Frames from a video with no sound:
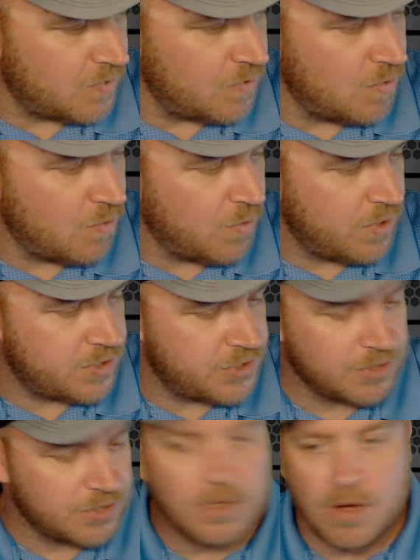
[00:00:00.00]
What does
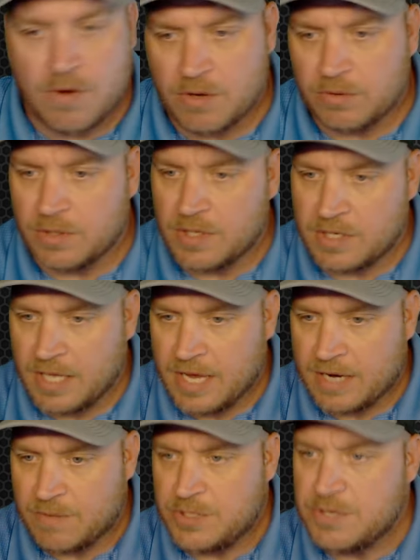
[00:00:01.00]
your logo look like?
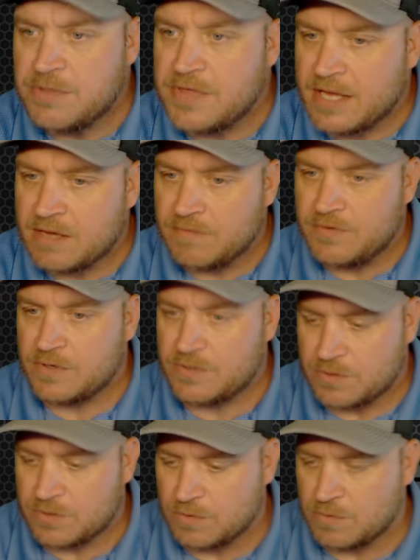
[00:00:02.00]
When you think of your
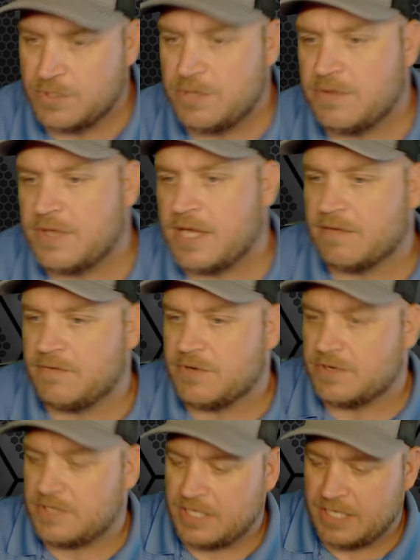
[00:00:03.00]
school, when you think of your
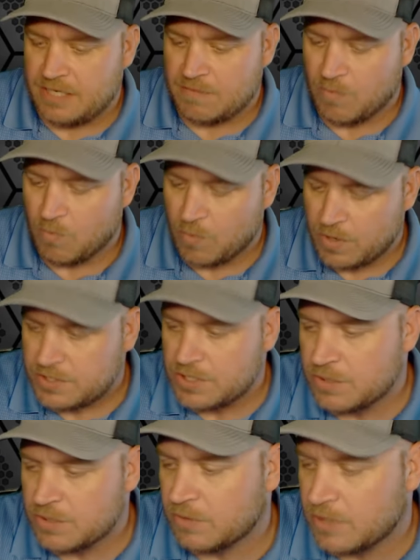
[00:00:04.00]
team, what do
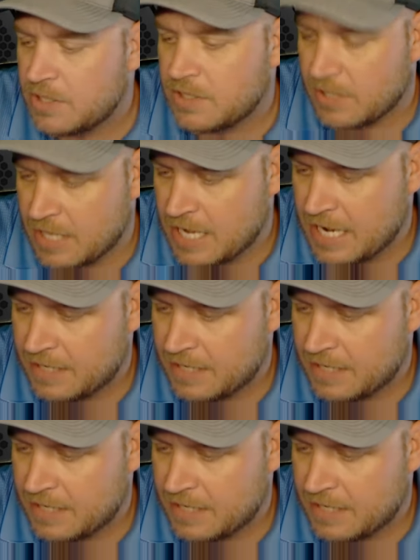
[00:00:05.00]
you look like?